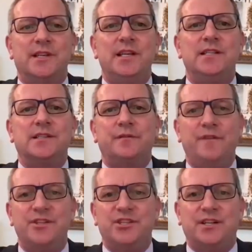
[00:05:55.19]

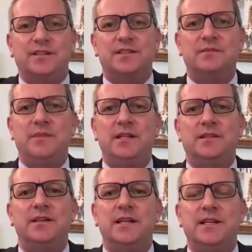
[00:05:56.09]
insufficient to
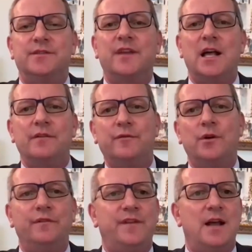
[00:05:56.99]
meet the needs of
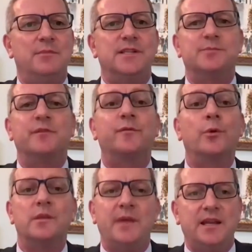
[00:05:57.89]
California families
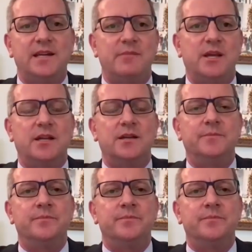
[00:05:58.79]
before the pandemic.